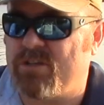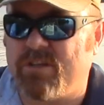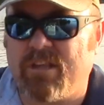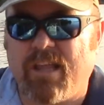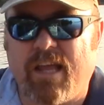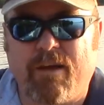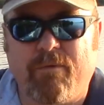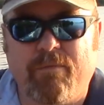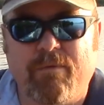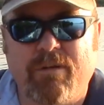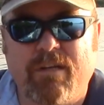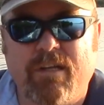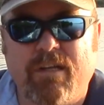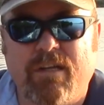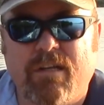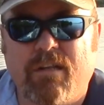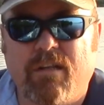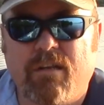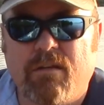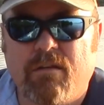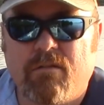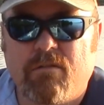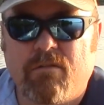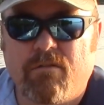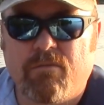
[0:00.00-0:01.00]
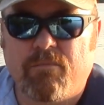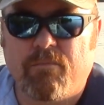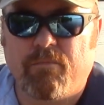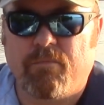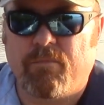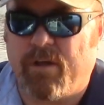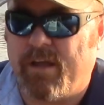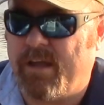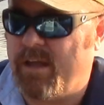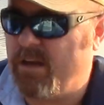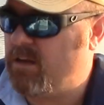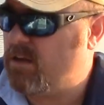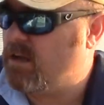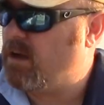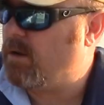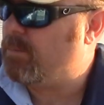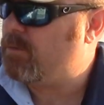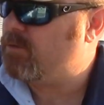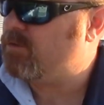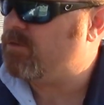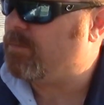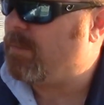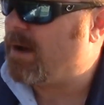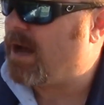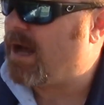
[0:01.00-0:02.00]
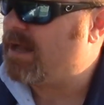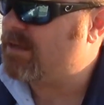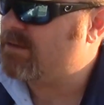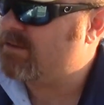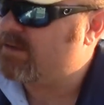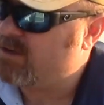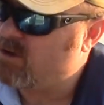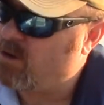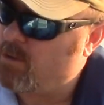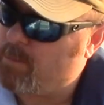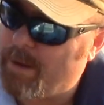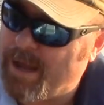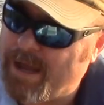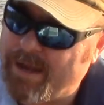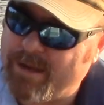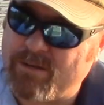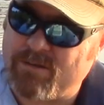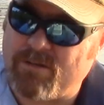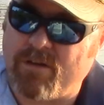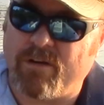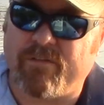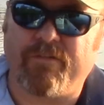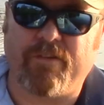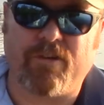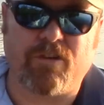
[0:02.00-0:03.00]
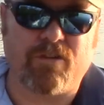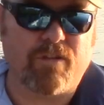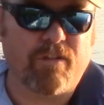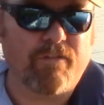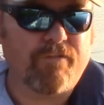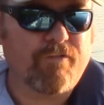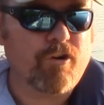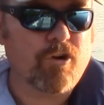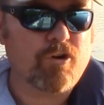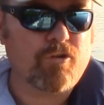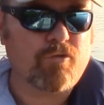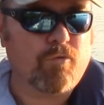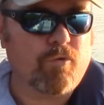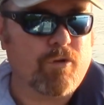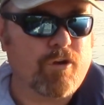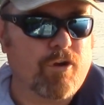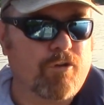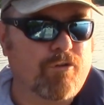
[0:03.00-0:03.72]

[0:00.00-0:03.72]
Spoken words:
like we did. Hit a couple spots and go back and start fishing the first one.